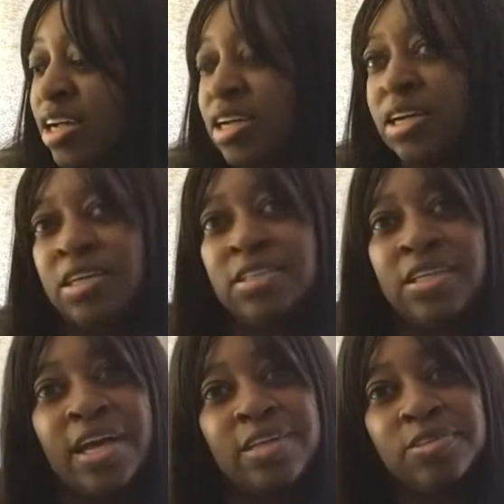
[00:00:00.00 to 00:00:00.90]

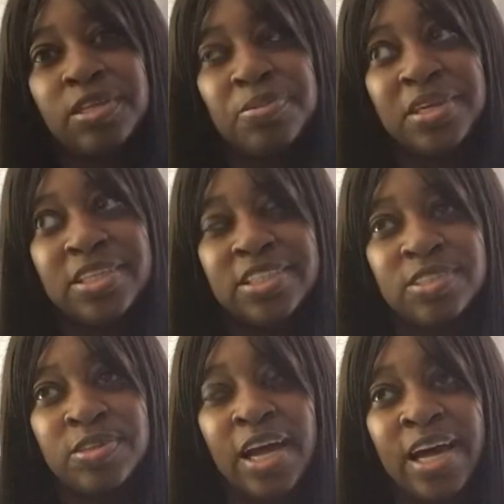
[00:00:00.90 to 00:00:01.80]
Did I do couponing this
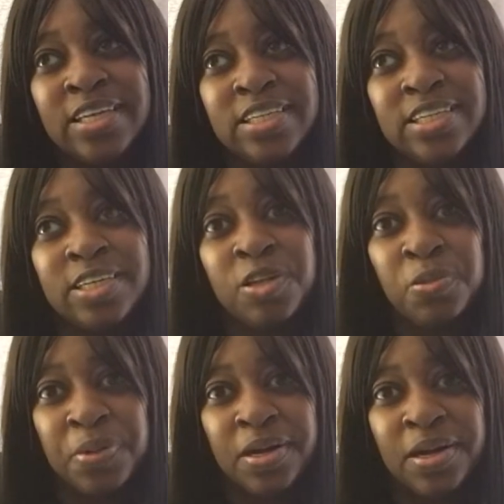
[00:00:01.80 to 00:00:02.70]
week? I did
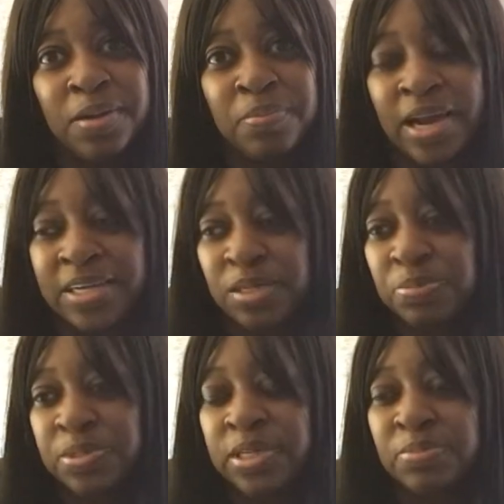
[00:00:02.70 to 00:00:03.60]
coupon, but I didn't
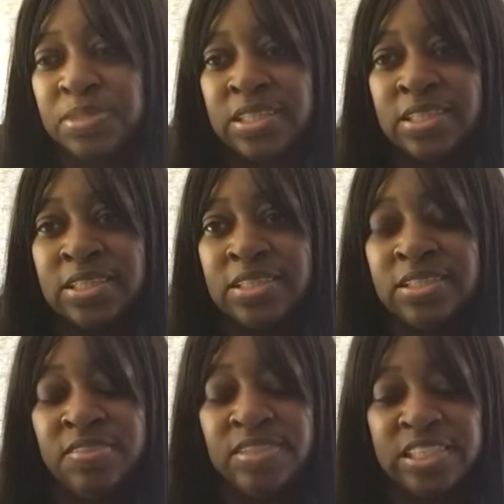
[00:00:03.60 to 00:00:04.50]
put up the
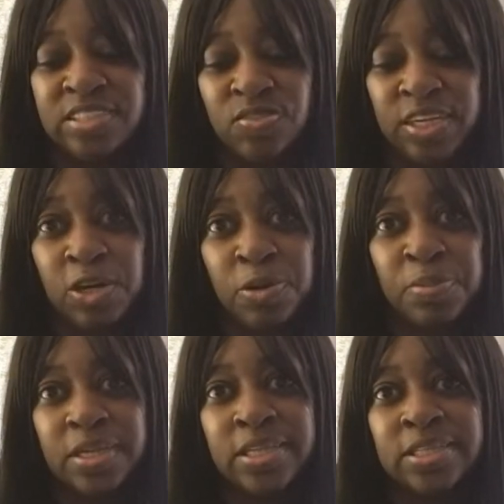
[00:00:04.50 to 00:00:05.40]
CVS video
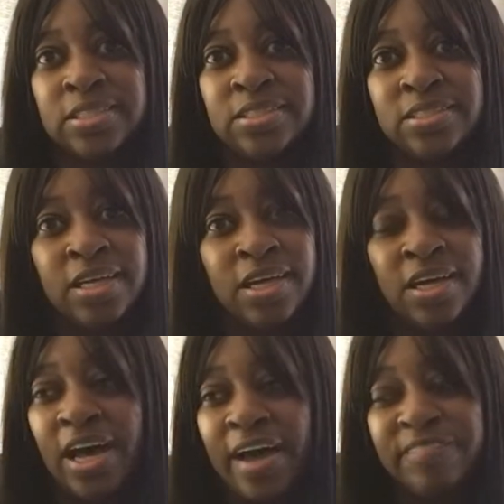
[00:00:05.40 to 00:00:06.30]
because
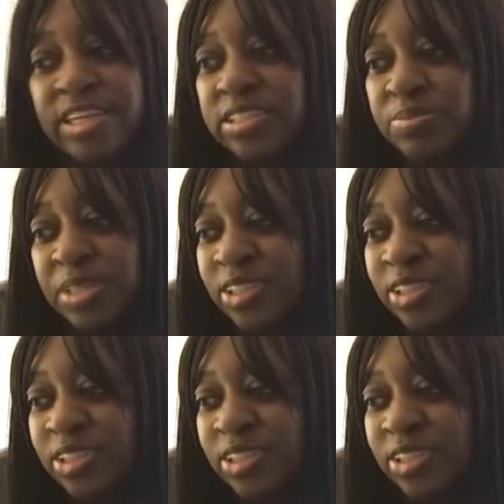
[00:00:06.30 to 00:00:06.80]
I've just been